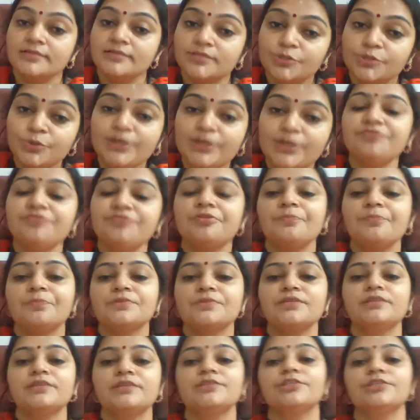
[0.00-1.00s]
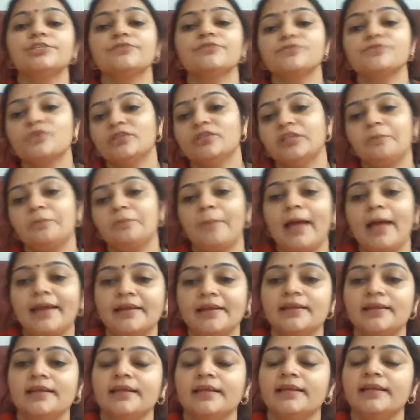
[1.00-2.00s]
student representatives on the
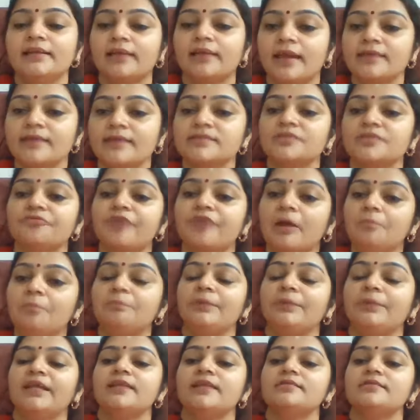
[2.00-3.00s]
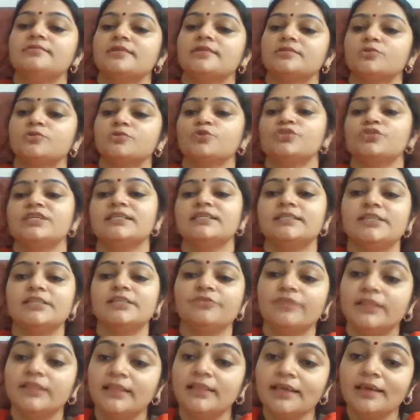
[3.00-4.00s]
panel in case of complaints
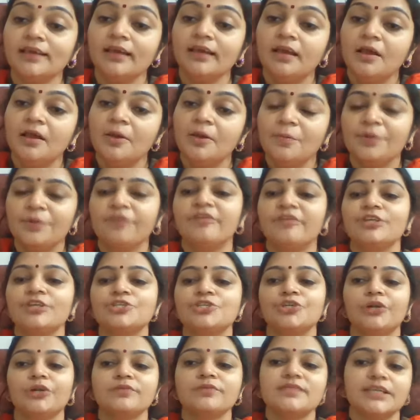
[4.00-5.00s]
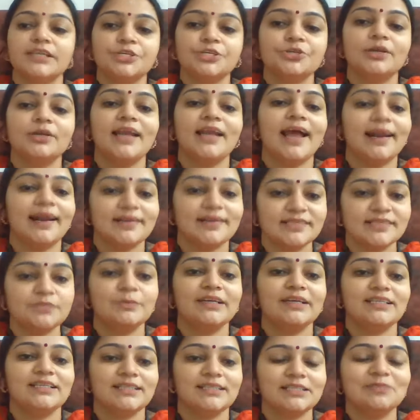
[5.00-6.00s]
associated with the prevention of sexual
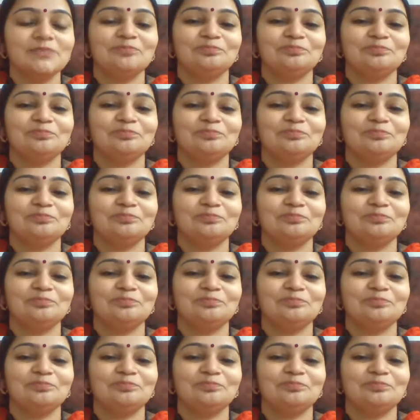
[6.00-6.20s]
harassment.